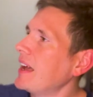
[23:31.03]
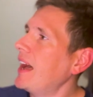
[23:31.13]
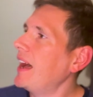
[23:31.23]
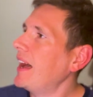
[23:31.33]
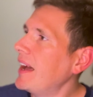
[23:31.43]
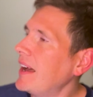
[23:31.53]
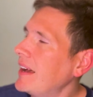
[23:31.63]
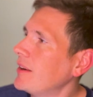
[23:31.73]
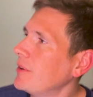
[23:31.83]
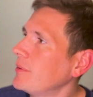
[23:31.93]

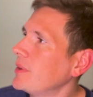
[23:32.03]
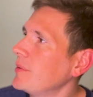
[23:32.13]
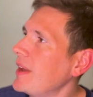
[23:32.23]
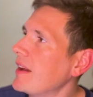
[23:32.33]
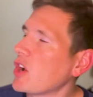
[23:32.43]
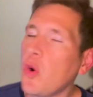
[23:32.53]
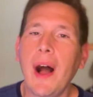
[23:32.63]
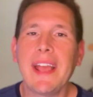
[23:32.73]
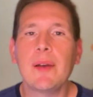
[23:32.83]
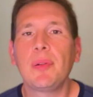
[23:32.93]
uh, what do we have? A
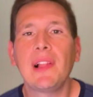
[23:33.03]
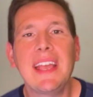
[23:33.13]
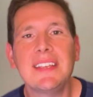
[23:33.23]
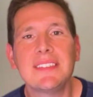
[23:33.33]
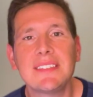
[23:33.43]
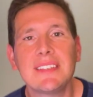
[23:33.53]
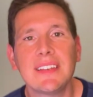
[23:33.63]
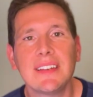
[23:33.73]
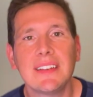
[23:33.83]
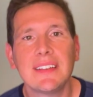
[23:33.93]
Quiet Place.
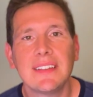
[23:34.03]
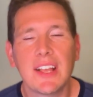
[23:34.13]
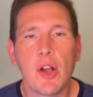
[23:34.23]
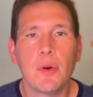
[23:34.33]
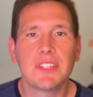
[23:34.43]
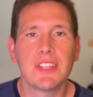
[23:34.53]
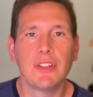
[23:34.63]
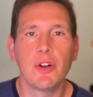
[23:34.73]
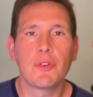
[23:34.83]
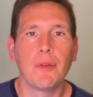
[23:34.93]
They go into the
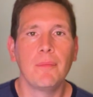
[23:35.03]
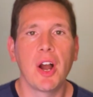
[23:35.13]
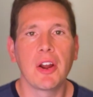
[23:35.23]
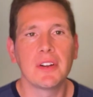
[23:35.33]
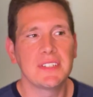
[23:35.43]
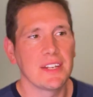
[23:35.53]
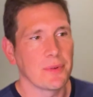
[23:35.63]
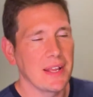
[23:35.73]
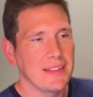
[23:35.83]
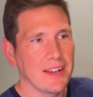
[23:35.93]
local mart
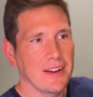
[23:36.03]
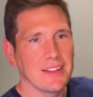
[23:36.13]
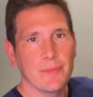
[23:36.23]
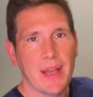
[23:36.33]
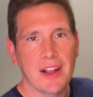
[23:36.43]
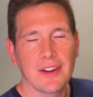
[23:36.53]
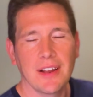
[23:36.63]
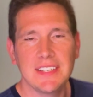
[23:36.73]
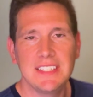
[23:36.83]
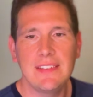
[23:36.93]
and right there on the
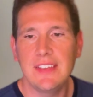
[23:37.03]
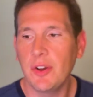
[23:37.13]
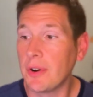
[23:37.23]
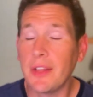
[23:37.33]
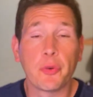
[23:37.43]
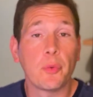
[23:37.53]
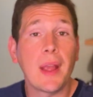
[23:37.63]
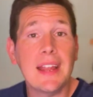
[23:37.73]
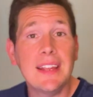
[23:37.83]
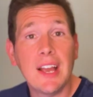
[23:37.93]
background, the T V or on the
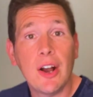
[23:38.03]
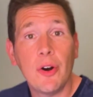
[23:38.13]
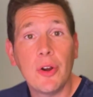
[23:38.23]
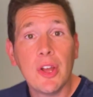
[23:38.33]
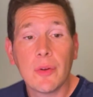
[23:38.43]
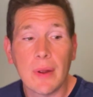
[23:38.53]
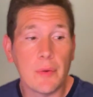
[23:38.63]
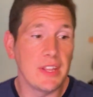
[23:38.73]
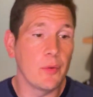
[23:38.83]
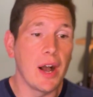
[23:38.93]
radio,
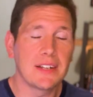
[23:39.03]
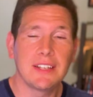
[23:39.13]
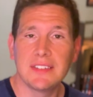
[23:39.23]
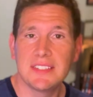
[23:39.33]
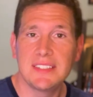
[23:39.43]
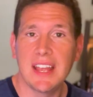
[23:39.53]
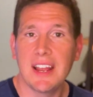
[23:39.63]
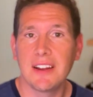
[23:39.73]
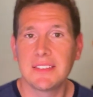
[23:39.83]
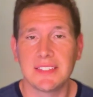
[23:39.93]
right when they walk down the
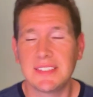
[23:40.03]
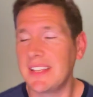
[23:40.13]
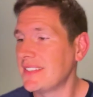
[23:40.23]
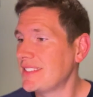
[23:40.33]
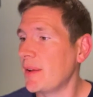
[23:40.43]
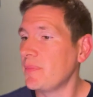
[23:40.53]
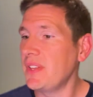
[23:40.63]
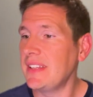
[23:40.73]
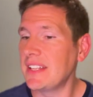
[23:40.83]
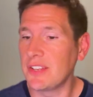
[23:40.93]
stairs, it says
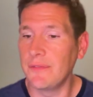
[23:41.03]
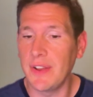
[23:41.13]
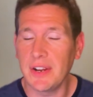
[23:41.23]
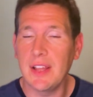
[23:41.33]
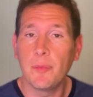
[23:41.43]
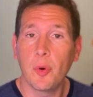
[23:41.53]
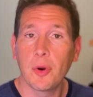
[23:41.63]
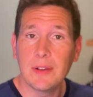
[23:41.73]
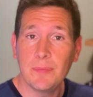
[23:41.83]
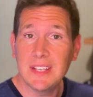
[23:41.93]
something that's a very
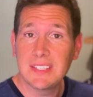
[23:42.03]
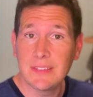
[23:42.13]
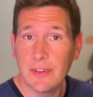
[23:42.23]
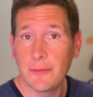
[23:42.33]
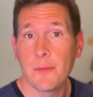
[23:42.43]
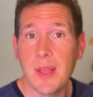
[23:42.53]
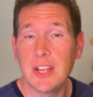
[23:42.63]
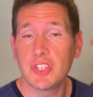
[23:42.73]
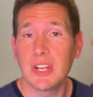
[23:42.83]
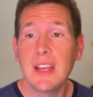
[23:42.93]
important piece of
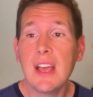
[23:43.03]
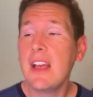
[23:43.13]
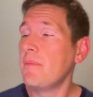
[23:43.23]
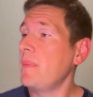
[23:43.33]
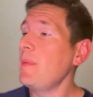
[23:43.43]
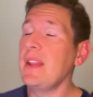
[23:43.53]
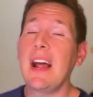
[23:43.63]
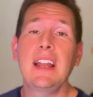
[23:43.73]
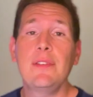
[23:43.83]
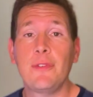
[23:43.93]
information. Maybe
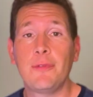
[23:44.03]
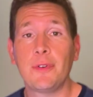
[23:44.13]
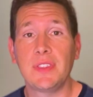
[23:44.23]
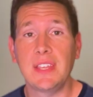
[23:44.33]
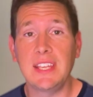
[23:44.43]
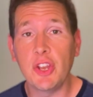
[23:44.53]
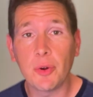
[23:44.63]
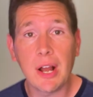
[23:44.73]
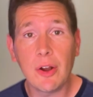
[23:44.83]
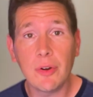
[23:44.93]
not even for the
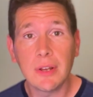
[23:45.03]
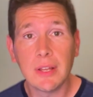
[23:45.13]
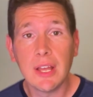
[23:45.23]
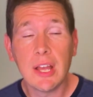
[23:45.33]
hero,